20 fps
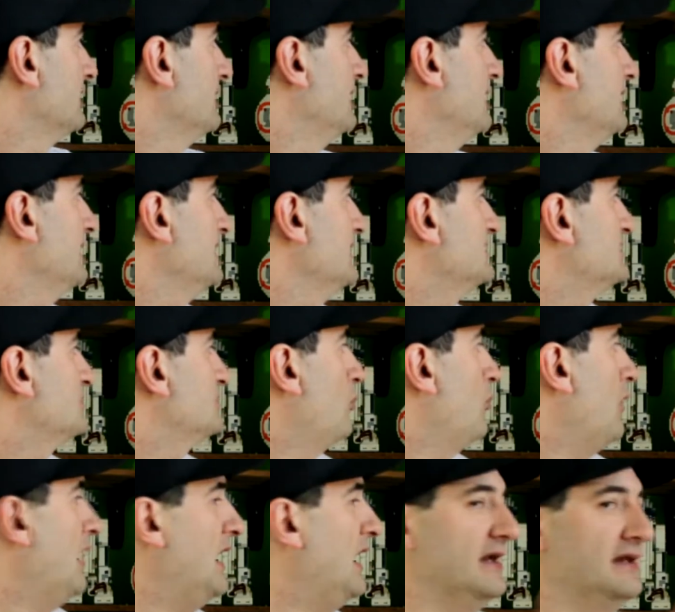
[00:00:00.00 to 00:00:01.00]
It's
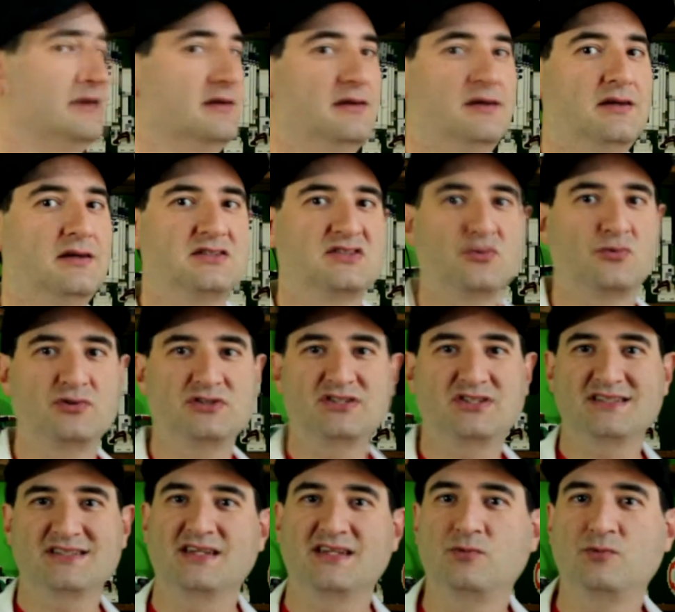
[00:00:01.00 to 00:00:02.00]
wine. So we just
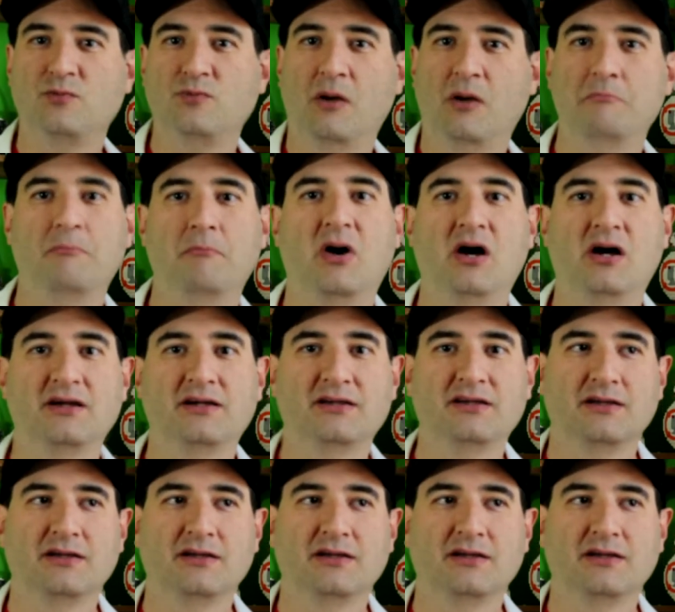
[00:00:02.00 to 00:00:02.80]
did a mug.